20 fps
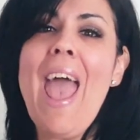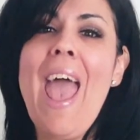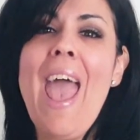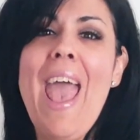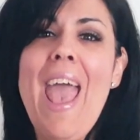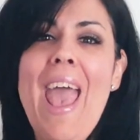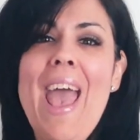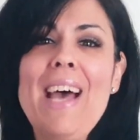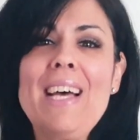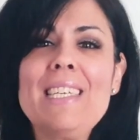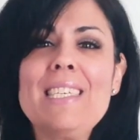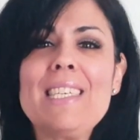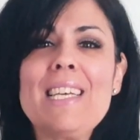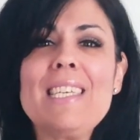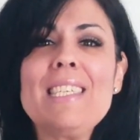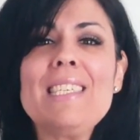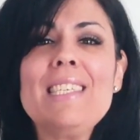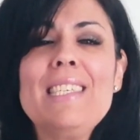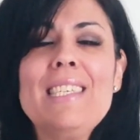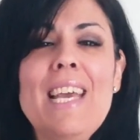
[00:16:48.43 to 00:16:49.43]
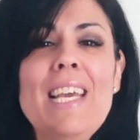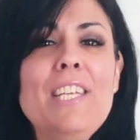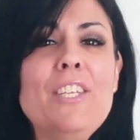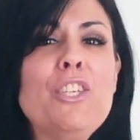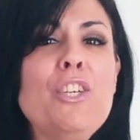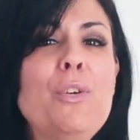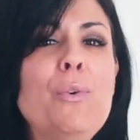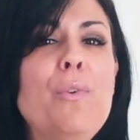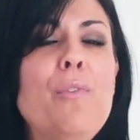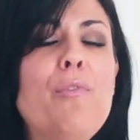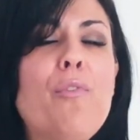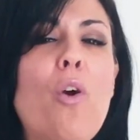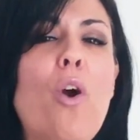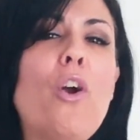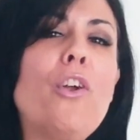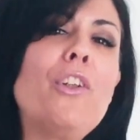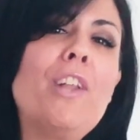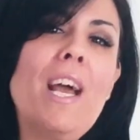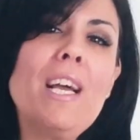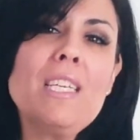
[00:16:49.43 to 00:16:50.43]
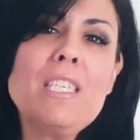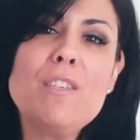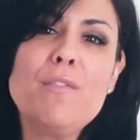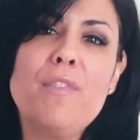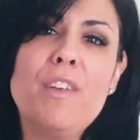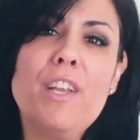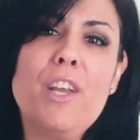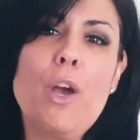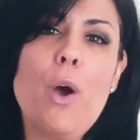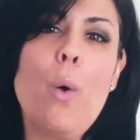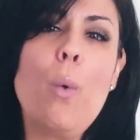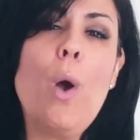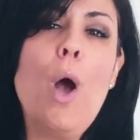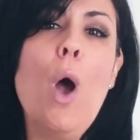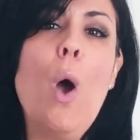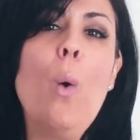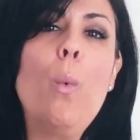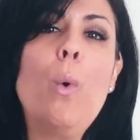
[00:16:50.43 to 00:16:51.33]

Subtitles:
and stay tuned for our next video